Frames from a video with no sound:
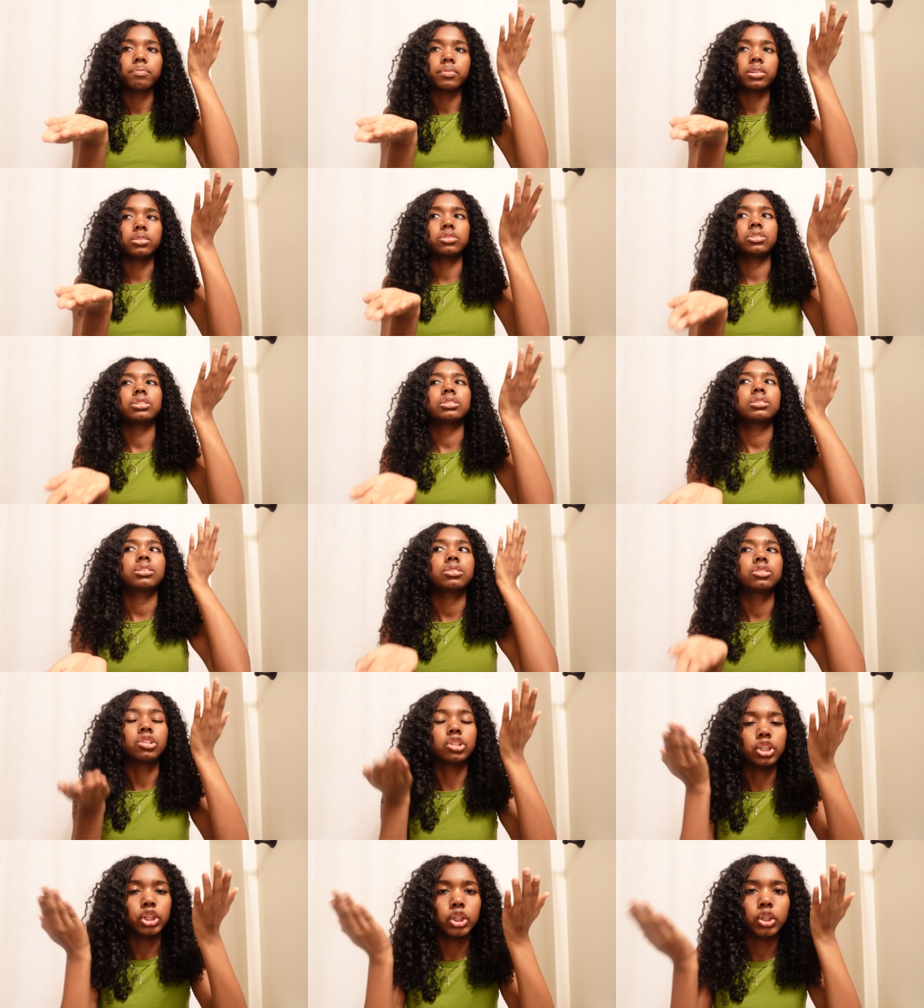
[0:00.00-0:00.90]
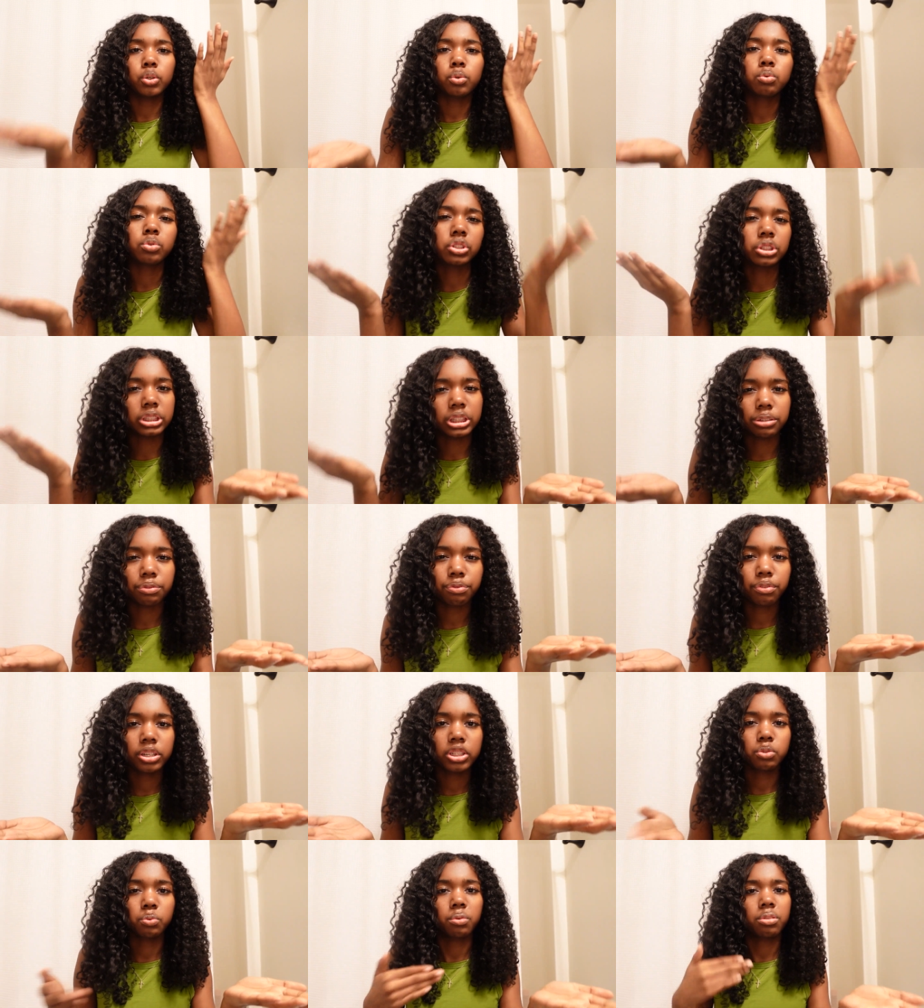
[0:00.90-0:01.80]
there's just such a huge
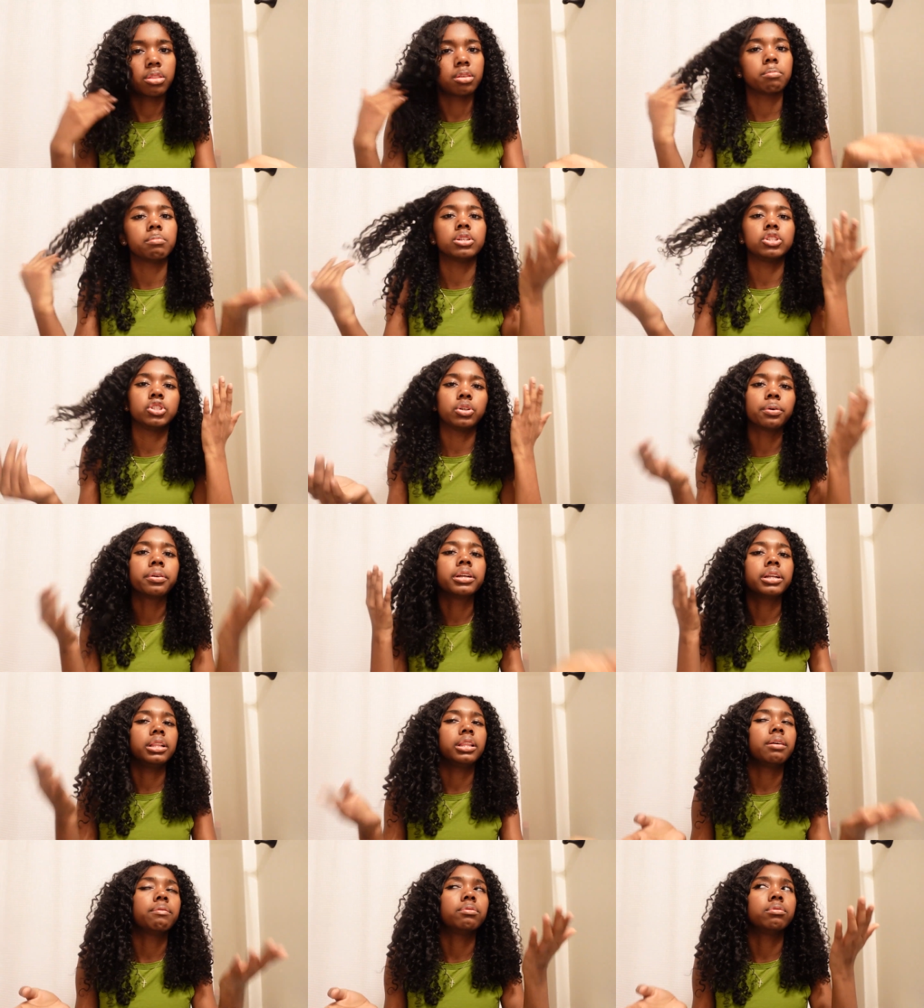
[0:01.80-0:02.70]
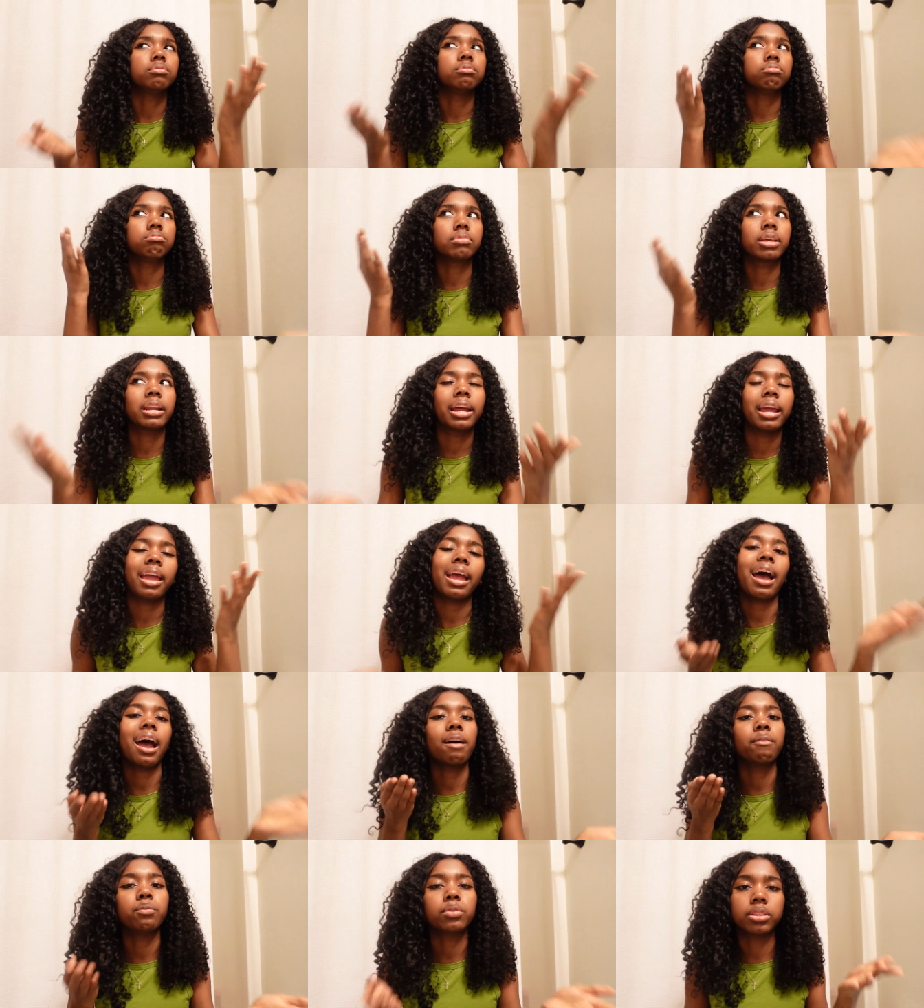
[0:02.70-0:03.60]
difference with the maturity level that i
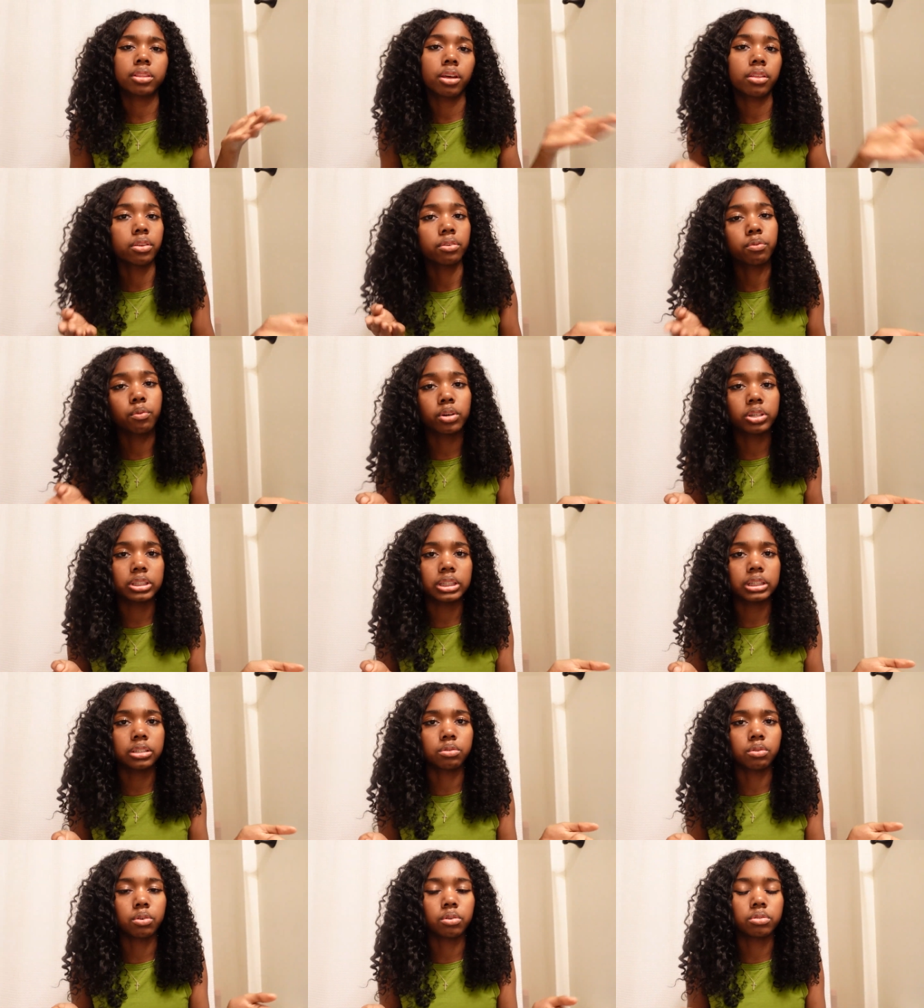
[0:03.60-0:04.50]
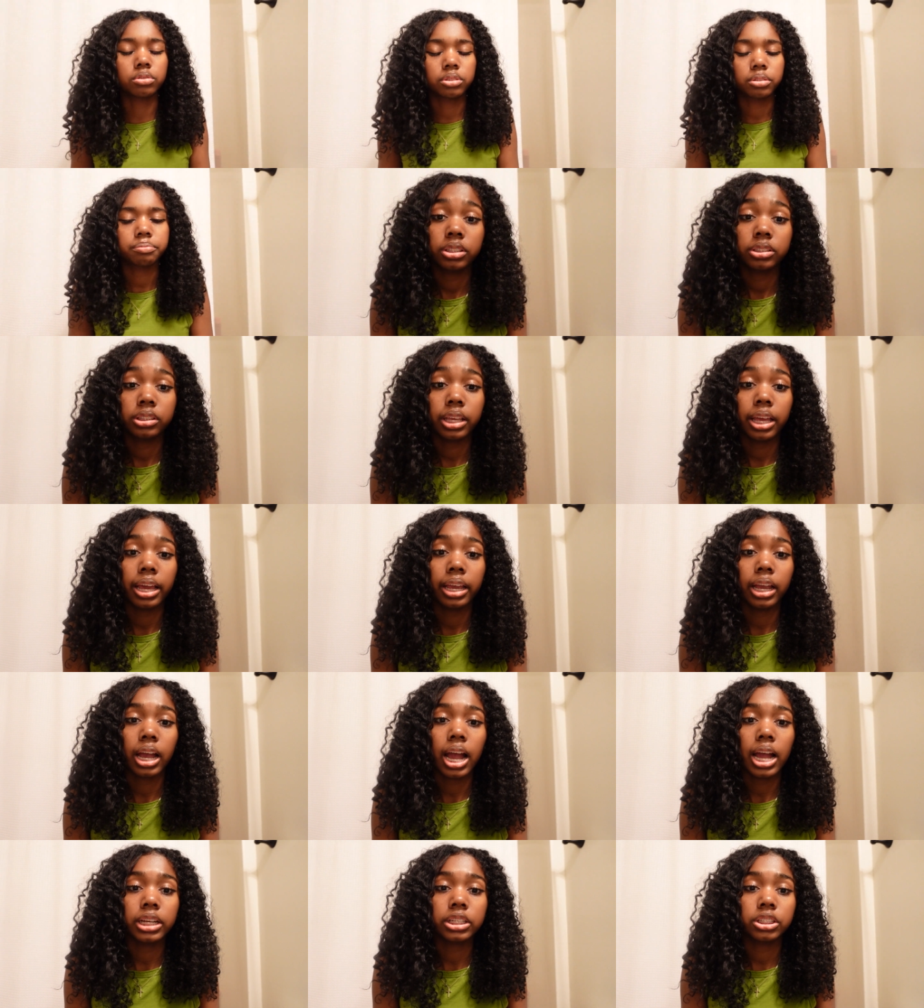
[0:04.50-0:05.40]
have with other 14 year olds just
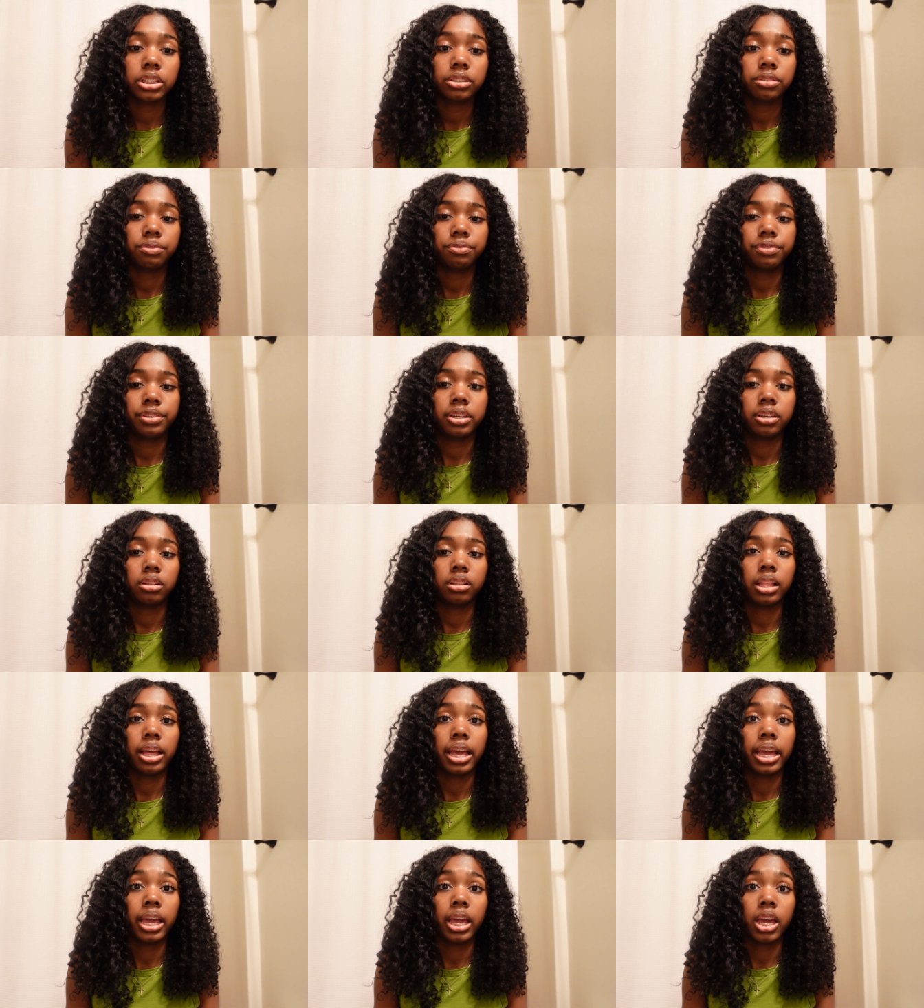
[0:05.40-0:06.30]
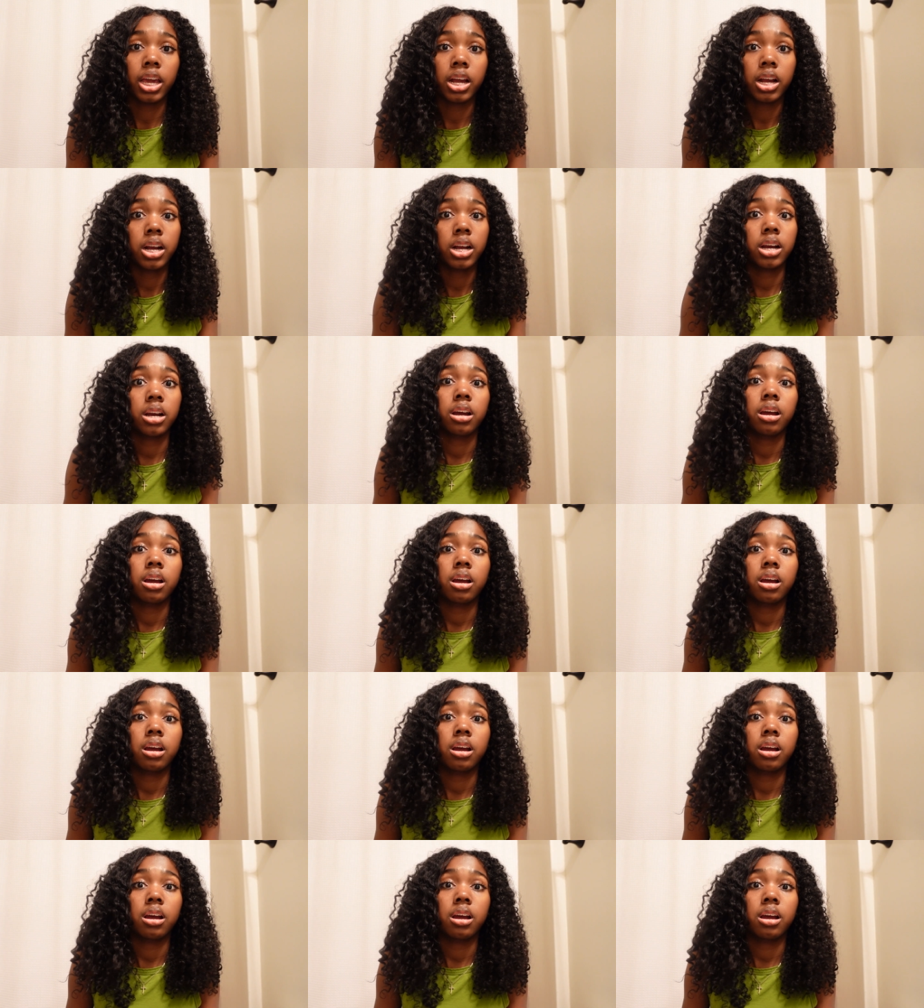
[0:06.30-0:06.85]
like i just feel like